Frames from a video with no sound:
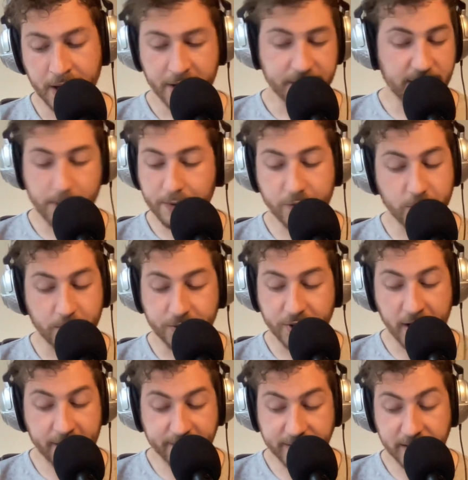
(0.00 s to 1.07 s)
though of course
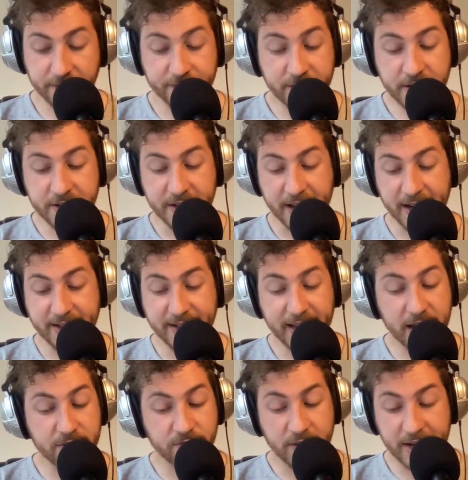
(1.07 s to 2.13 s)
after the verdict he
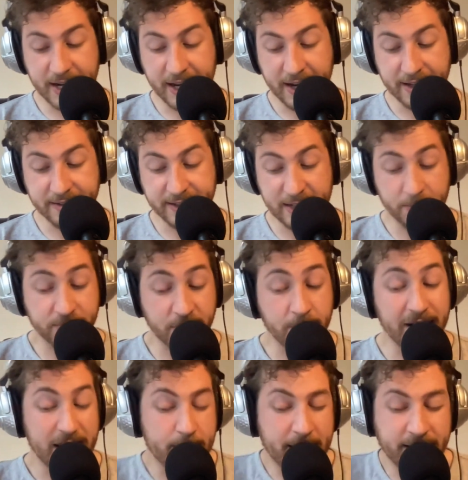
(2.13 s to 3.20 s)
had realized that it was
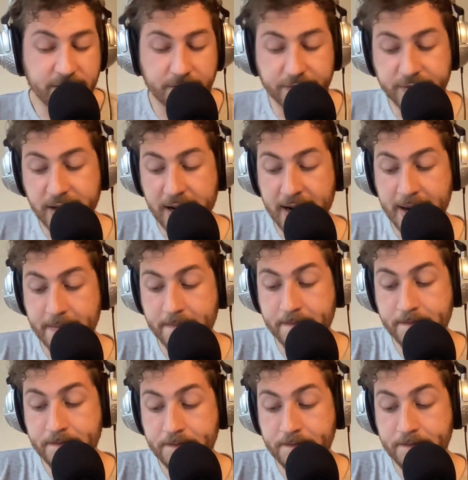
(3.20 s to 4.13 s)
only a matter of time.